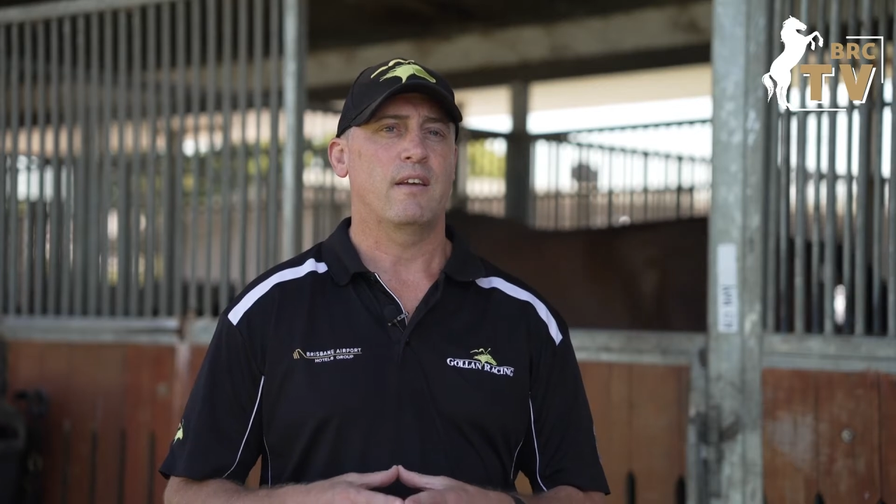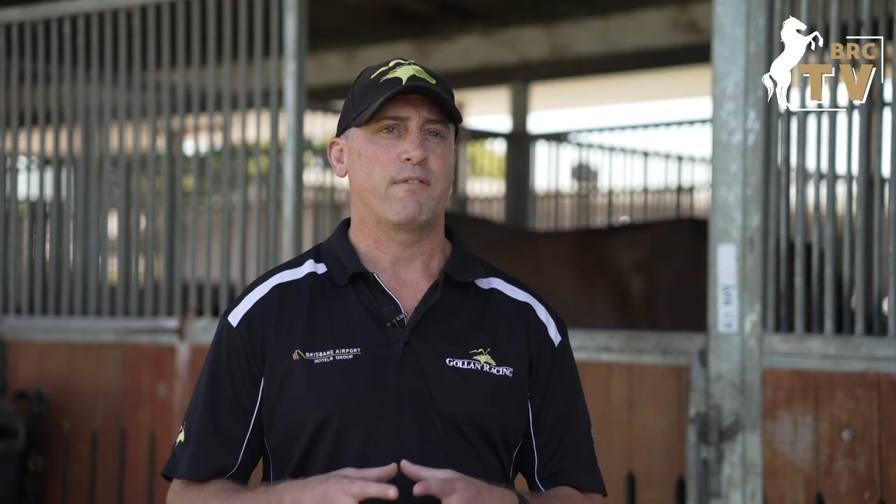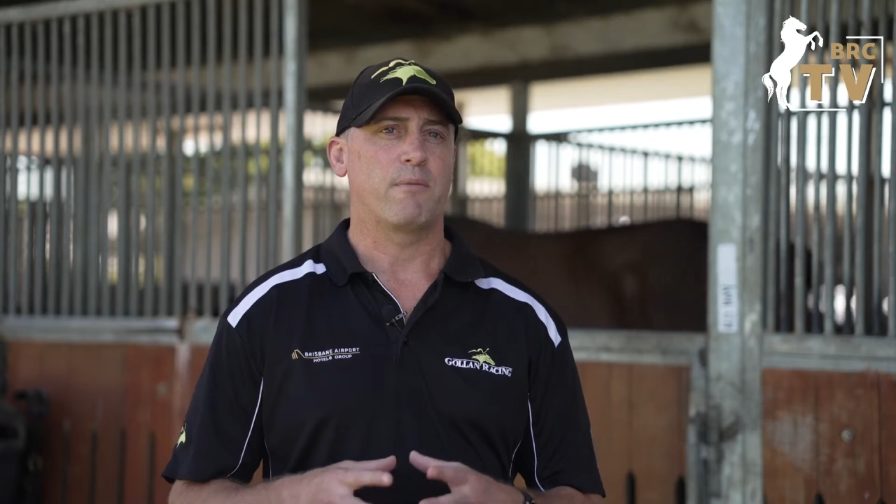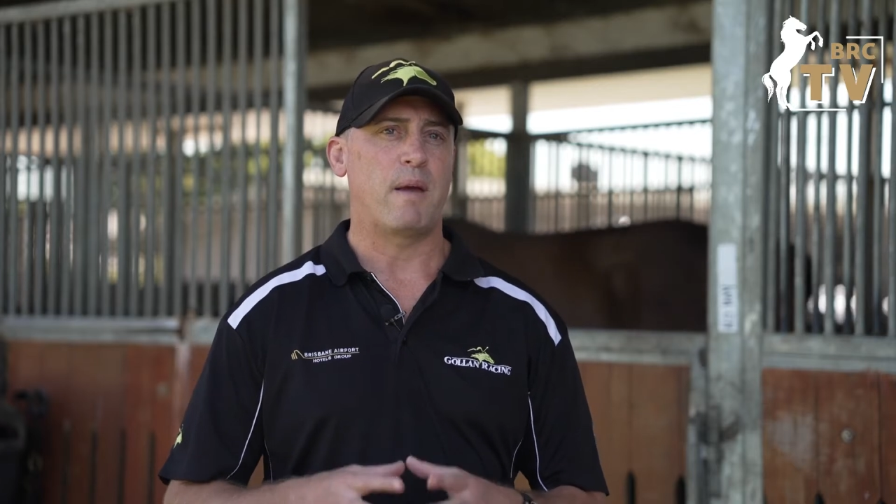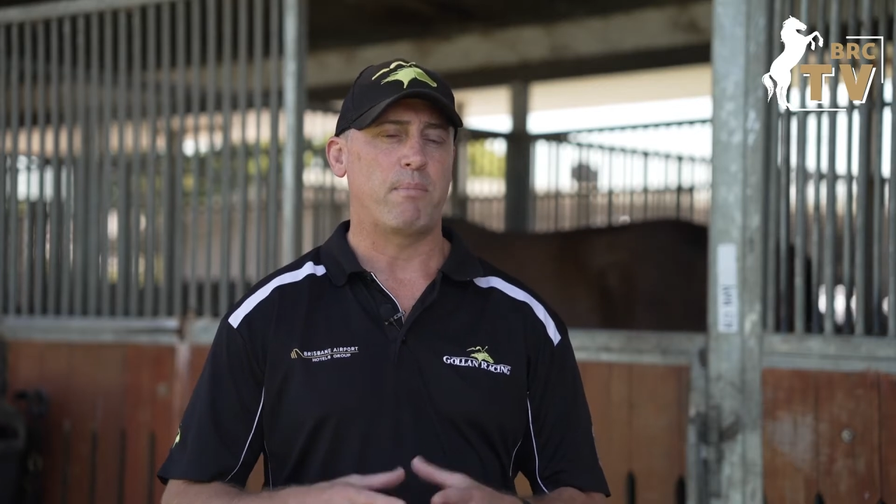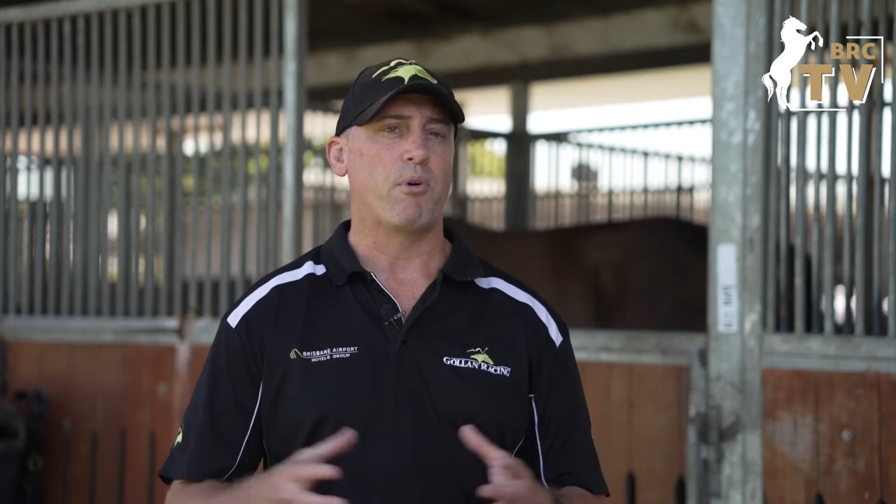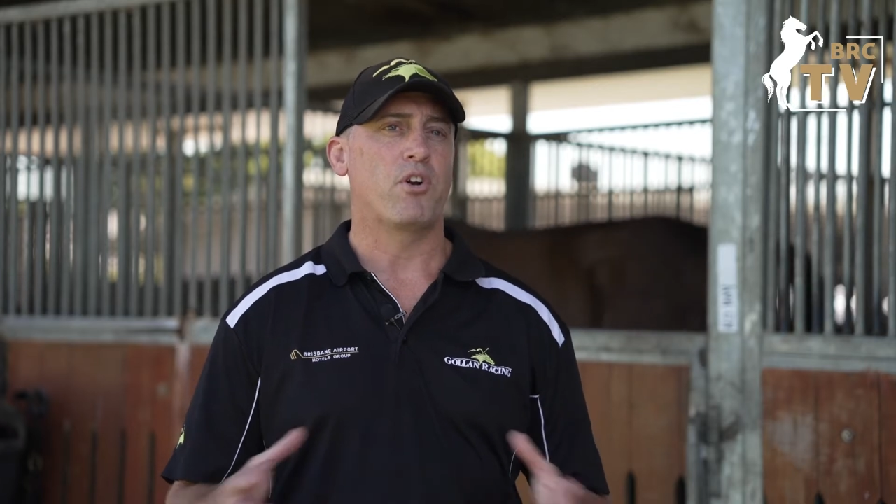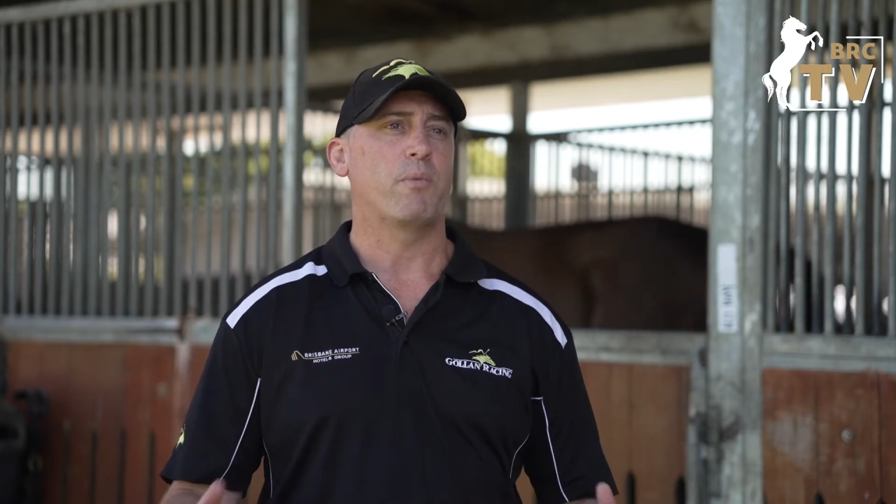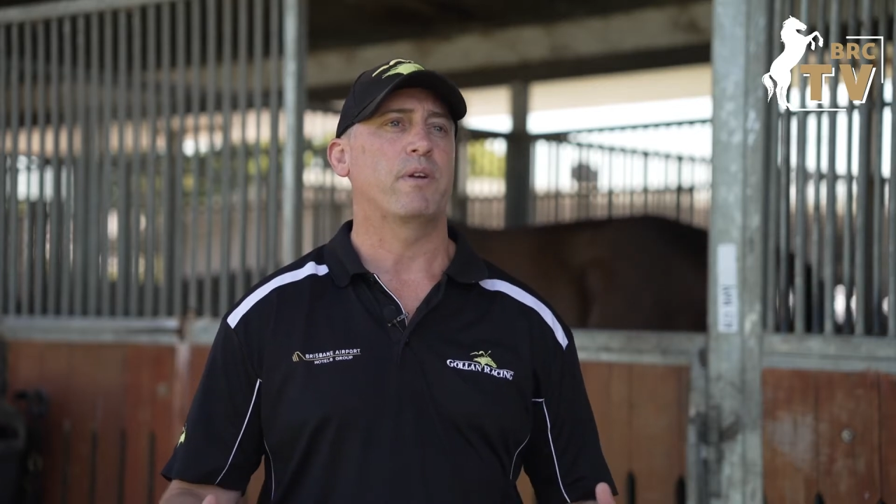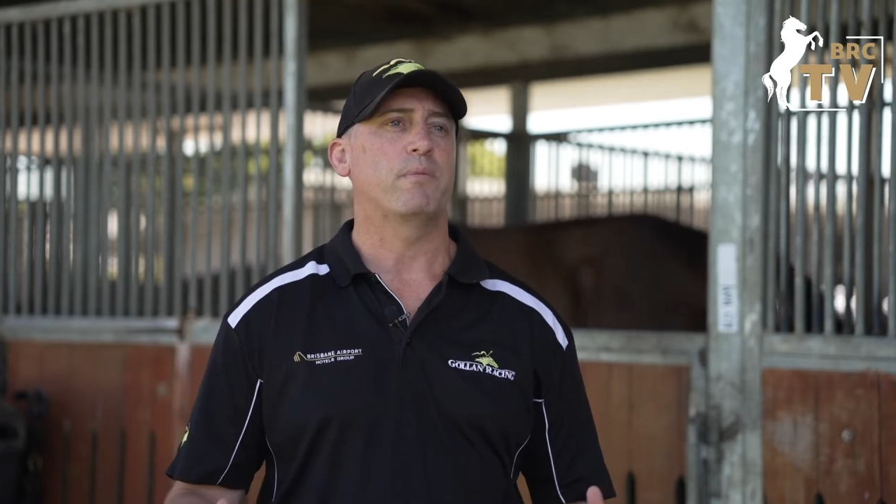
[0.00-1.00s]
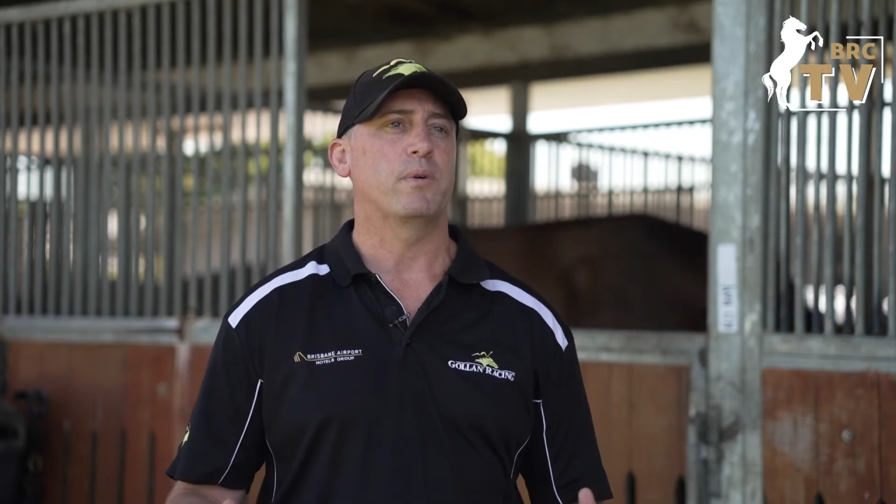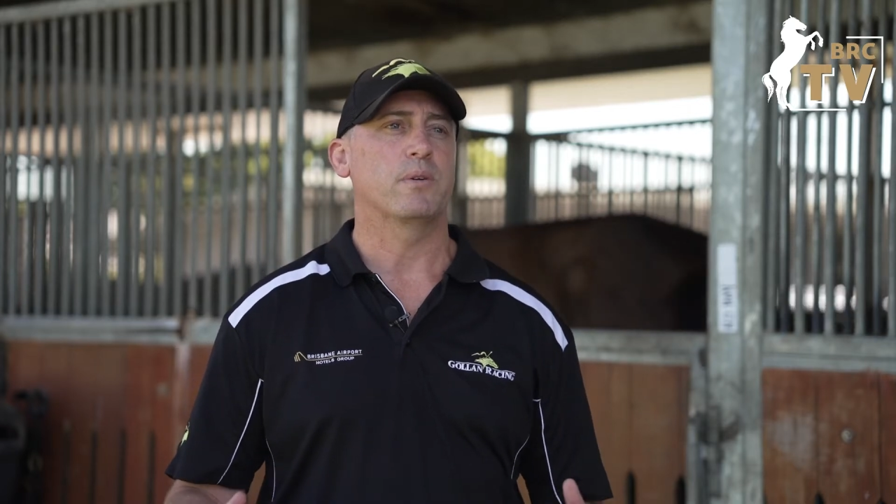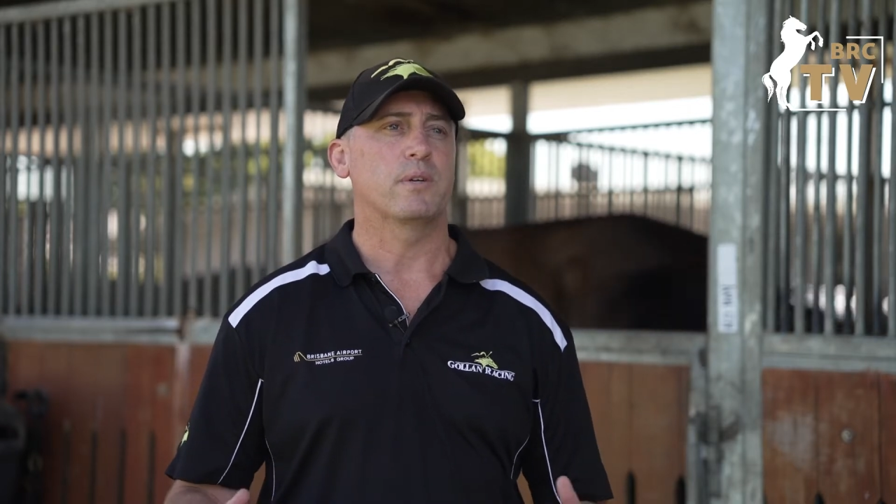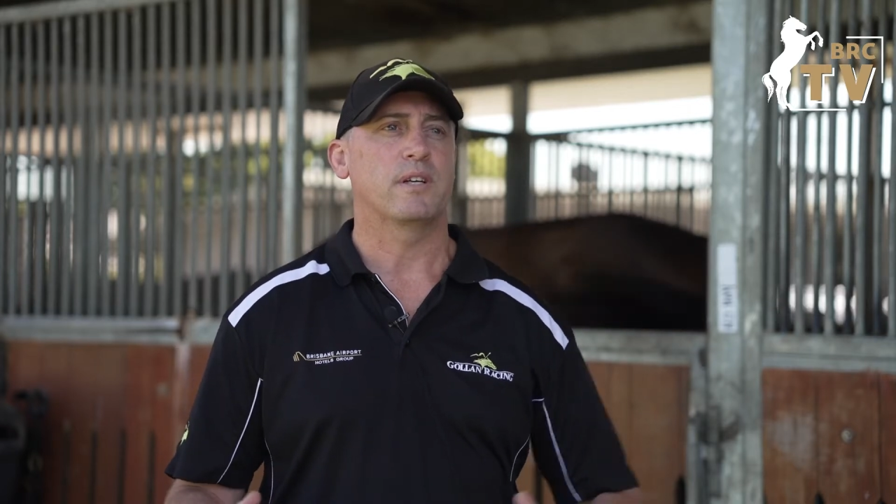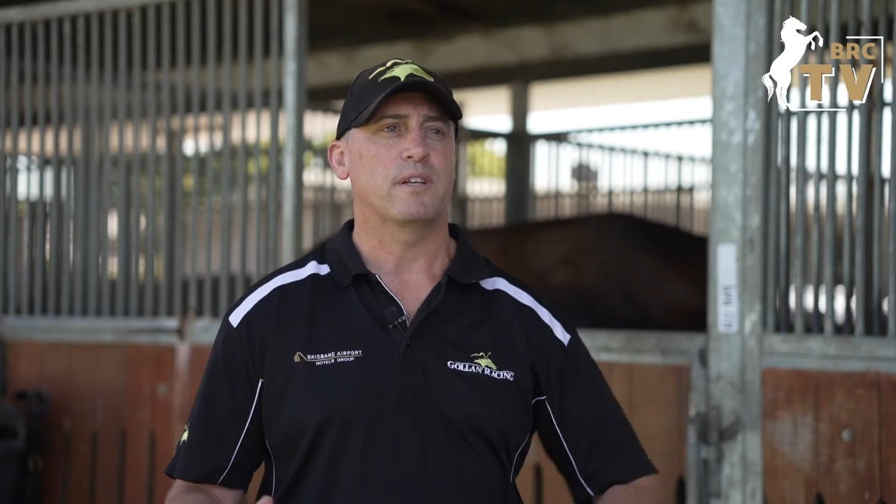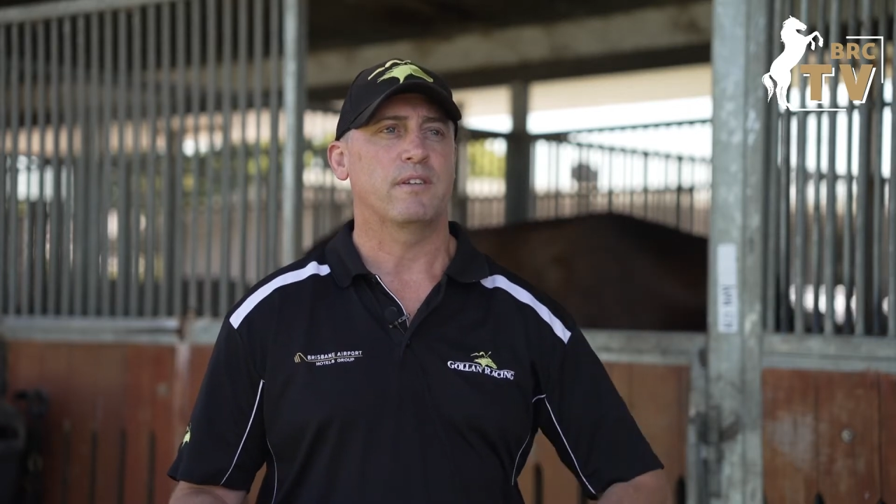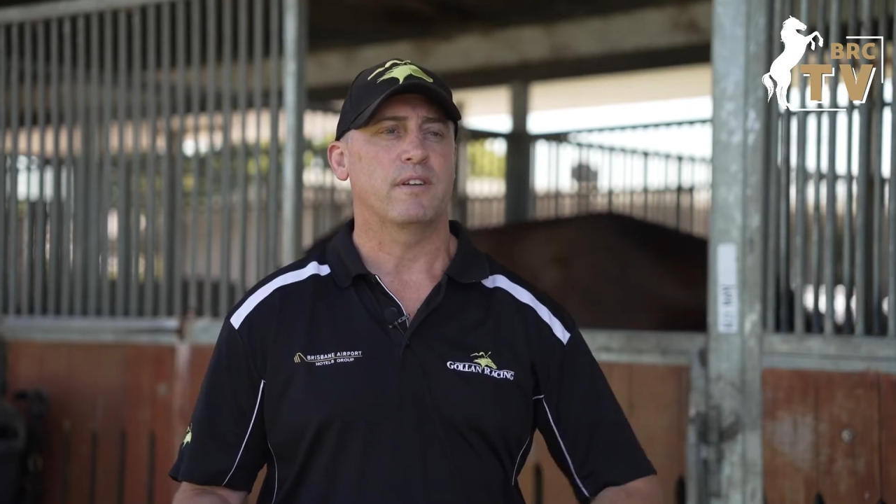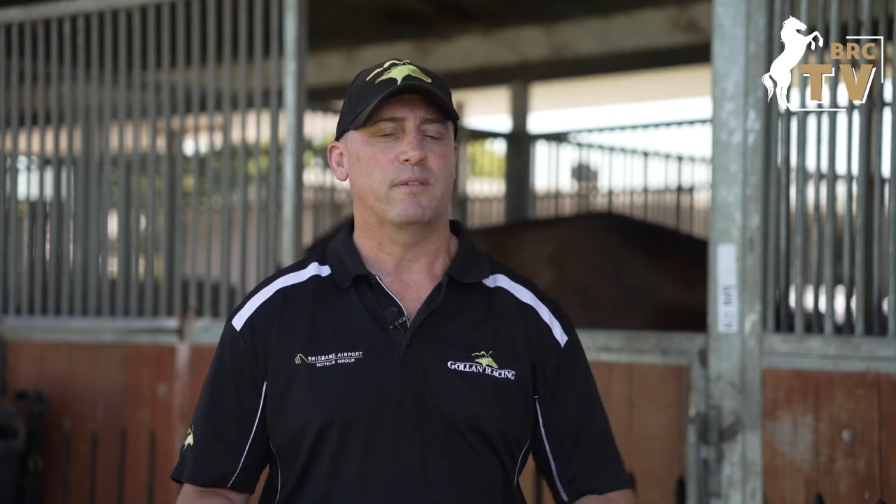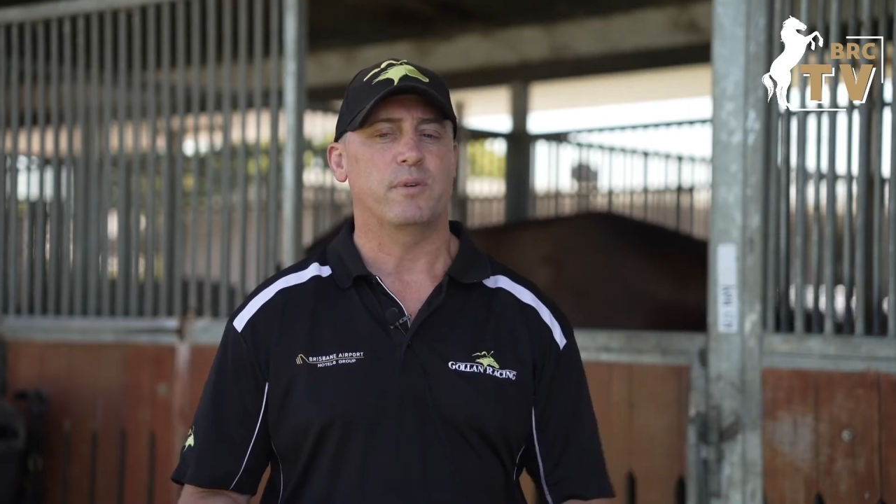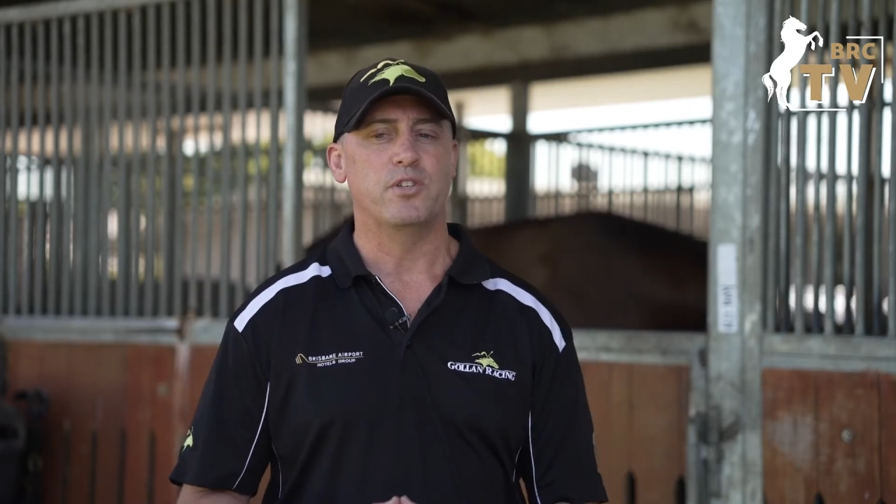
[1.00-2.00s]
From that point on, we